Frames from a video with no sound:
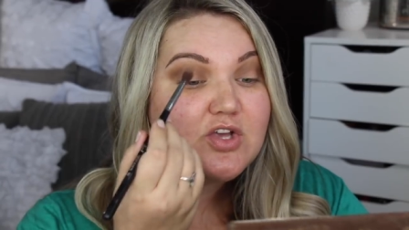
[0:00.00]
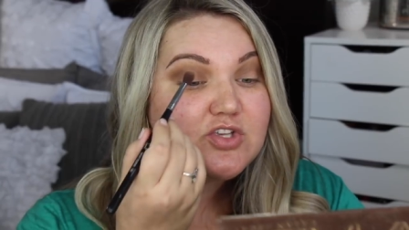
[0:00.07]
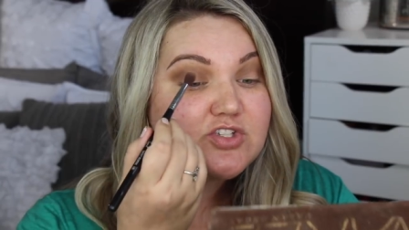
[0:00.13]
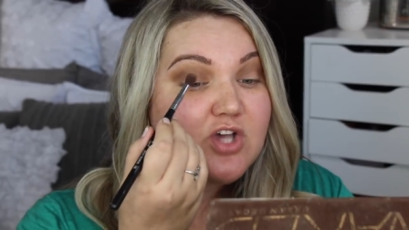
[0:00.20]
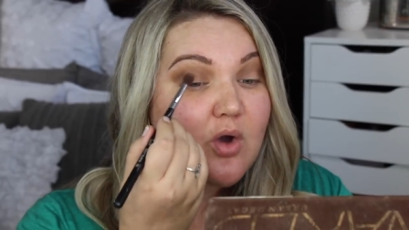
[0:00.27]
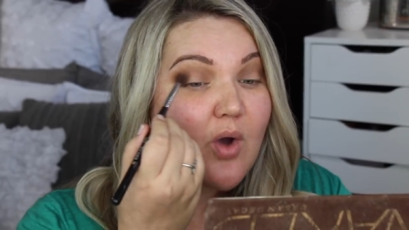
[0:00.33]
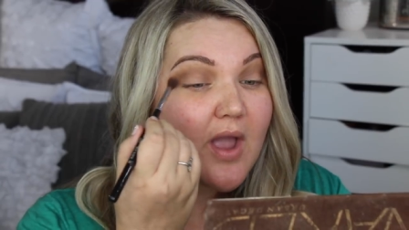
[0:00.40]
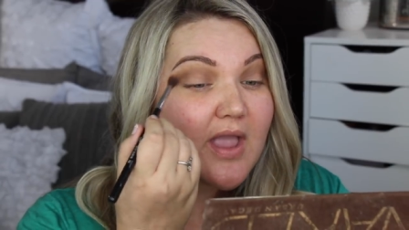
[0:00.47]

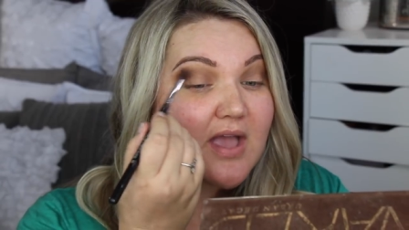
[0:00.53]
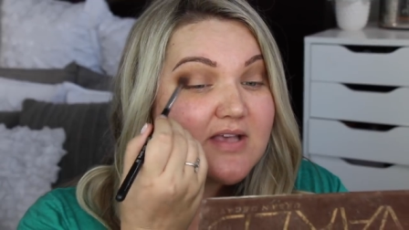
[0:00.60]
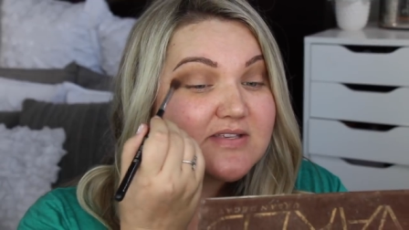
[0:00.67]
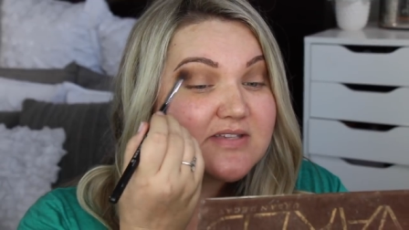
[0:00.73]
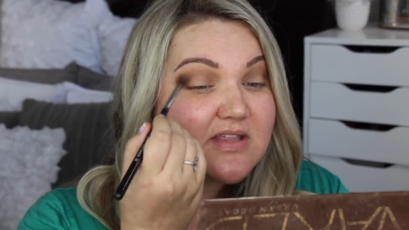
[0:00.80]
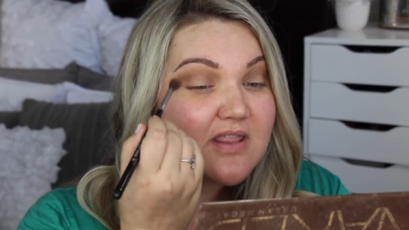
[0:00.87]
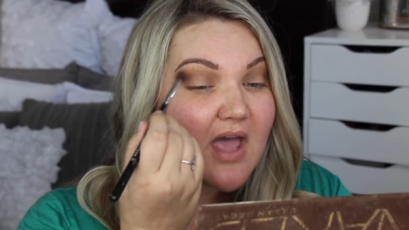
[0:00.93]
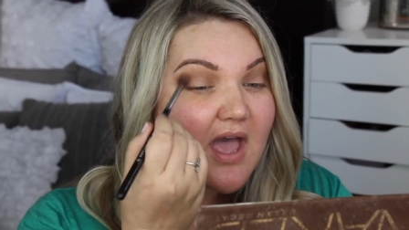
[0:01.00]
so I
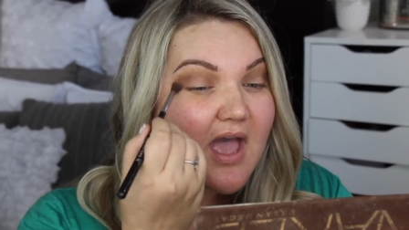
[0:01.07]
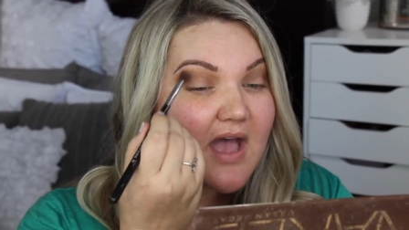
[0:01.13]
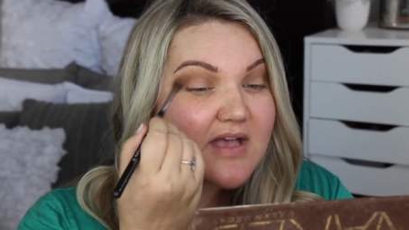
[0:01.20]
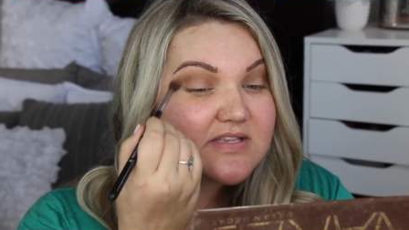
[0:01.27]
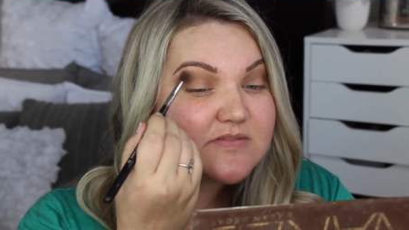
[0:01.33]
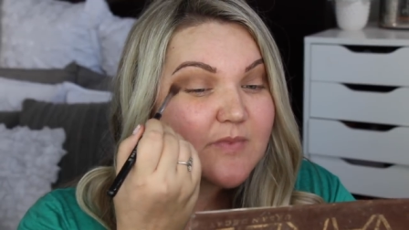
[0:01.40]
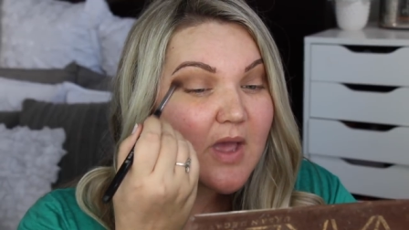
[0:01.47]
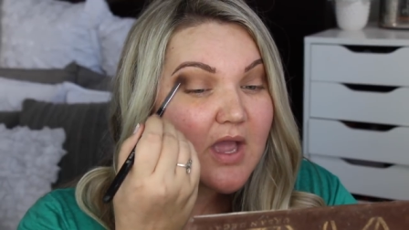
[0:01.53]
guess in that
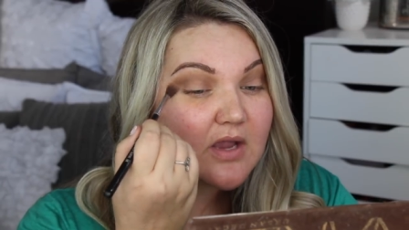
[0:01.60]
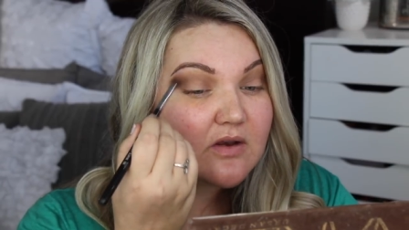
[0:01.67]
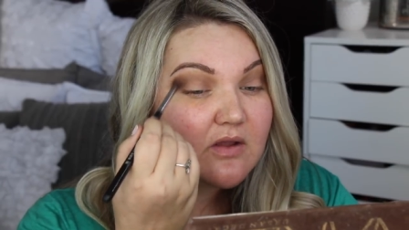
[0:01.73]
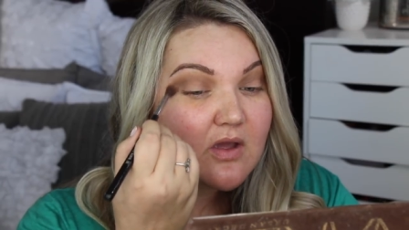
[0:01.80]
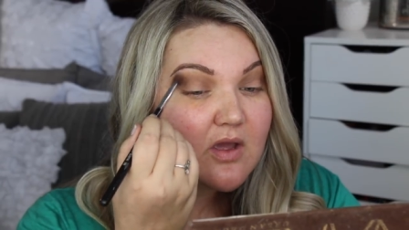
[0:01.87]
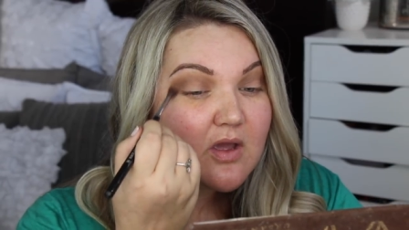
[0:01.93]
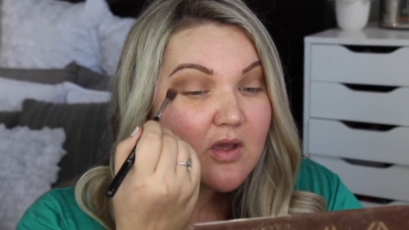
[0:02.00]
aspect